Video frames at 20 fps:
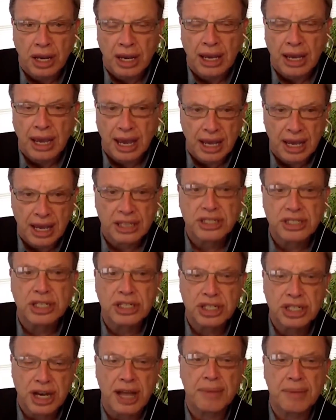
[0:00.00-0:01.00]
a
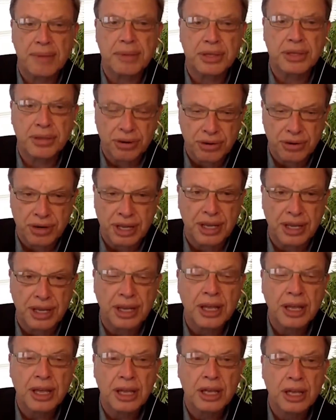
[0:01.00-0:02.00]
hatchet job attorney,